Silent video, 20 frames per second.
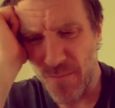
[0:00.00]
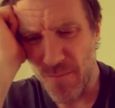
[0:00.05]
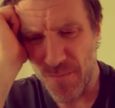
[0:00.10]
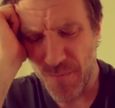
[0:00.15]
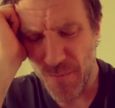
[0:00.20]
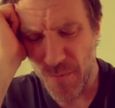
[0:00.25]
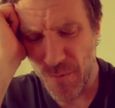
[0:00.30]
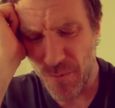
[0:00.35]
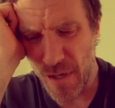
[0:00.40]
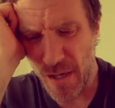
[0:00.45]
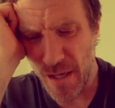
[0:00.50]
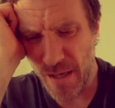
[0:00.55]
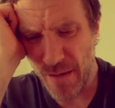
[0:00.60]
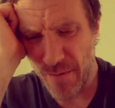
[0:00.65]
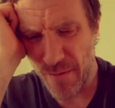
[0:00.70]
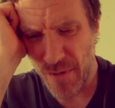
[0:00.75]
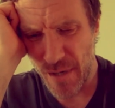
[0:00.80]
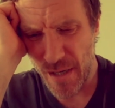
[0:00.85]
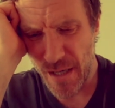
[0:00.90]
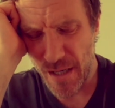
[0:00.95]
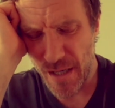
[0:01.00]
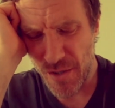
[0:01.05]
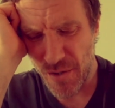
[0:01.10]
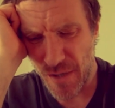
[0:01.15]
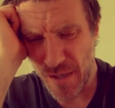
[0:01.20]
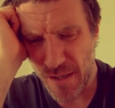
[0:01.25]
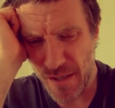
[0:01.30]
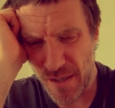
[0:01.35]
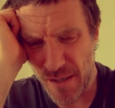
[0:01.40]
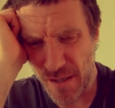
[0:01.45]
Really, really
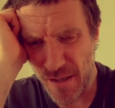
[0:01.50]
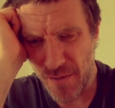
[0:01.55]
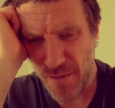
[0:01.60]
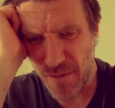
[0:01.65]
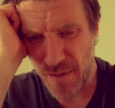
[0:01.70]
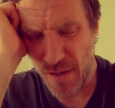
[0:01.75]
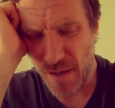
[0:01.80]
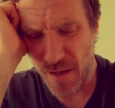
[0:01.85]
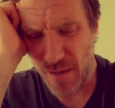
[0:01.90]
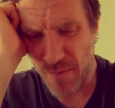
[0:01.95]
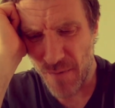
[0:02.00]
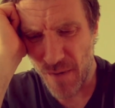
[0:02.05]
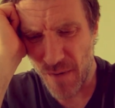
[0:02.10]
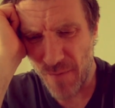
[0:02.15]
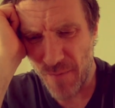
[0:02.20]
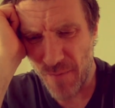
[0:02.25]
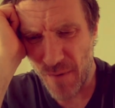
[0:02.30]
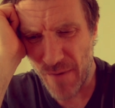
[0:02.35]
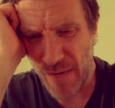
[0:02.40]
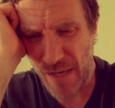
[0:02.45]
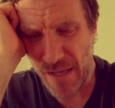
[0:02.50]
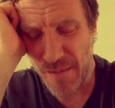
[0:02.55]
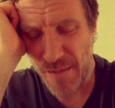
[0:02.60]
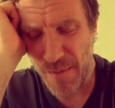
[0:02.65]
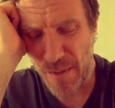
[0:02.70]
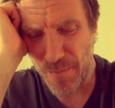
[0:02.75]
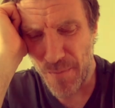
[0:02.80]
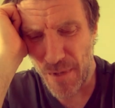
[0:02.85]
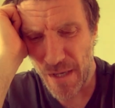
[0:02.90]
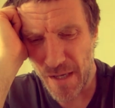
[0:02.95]
interesting. I've
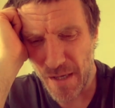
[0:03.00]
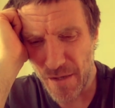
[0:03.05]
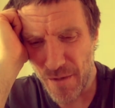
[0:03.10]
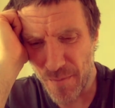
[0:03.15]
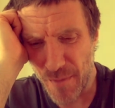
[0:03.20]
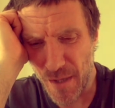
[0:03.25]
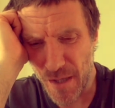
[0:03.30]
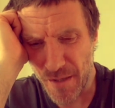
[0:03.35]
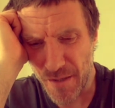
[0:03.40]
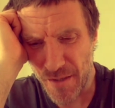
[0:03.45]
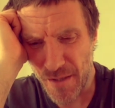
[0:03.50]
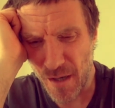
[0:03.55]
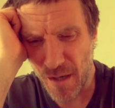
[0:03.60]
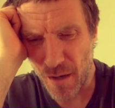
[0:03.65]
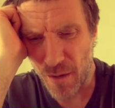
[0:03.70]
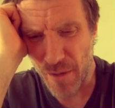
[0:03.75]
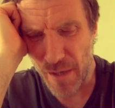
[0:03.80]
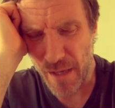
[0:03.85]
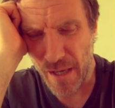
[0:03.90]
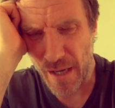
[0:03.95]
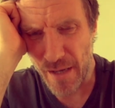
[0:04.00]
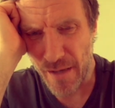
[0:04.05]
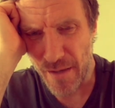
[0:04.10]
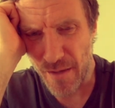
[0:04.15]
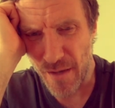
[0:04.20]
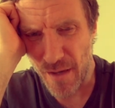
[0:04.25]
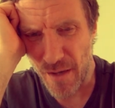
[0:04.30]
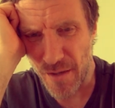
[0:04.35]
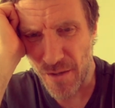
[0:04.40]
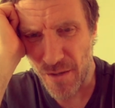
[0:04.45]
actually been picking up my guitar
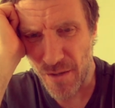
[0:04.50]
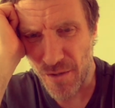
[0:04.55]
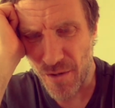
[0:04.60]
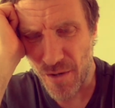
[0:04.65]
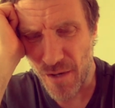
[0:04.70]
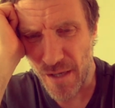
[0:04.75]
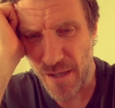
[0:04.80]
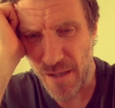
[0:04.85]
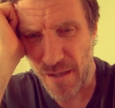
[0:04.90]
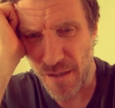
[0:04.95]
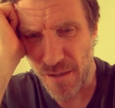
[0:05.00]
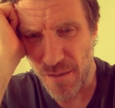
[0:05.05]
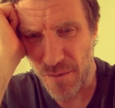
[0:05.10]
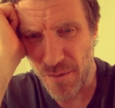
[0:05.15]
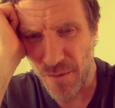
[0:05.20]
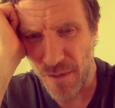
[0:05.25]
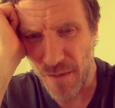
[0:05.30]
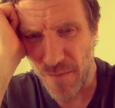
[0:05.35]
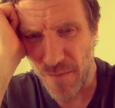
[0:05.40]
again and trying to